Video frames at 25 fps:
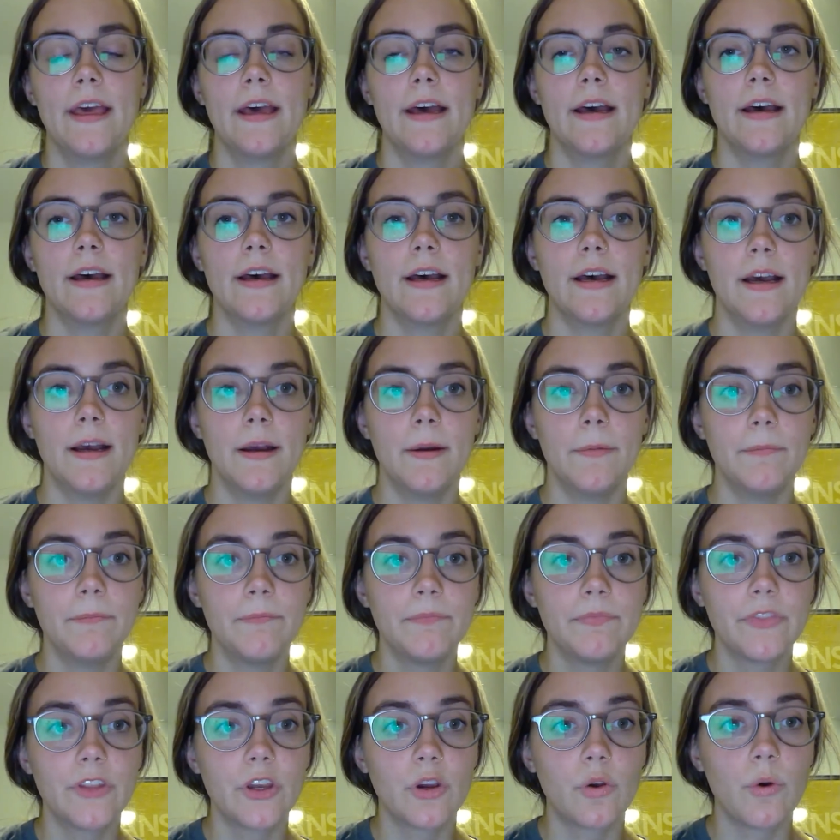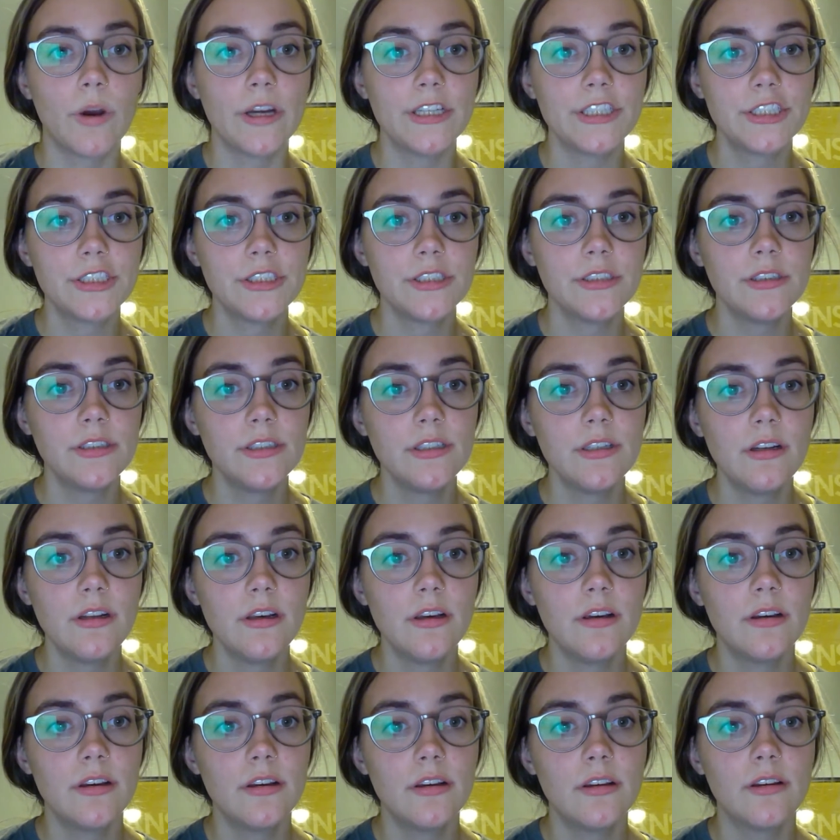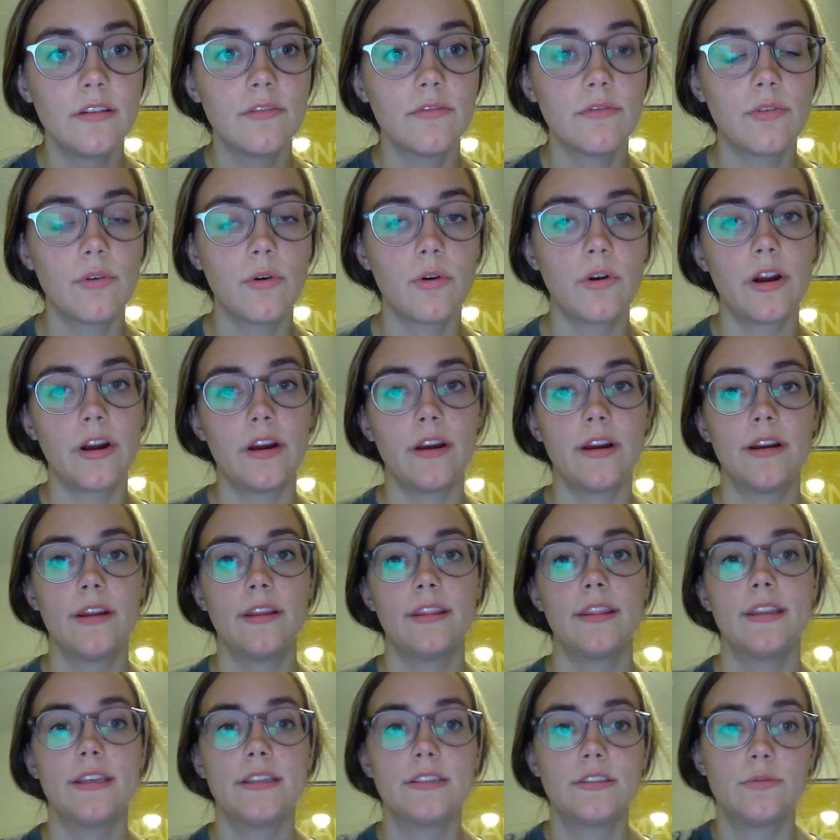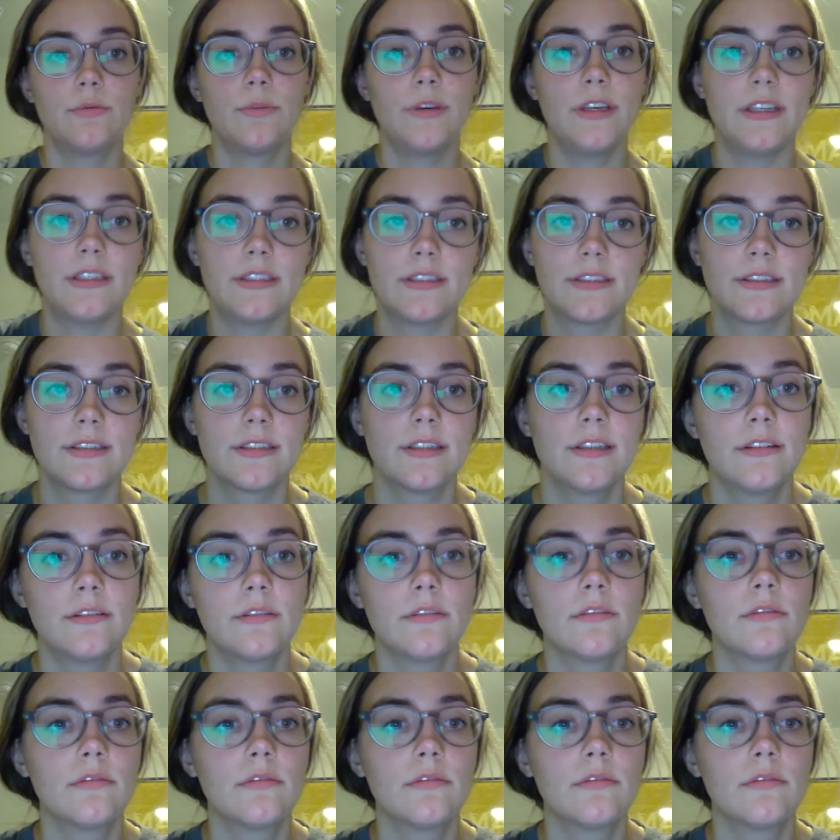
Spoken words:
The question for this week's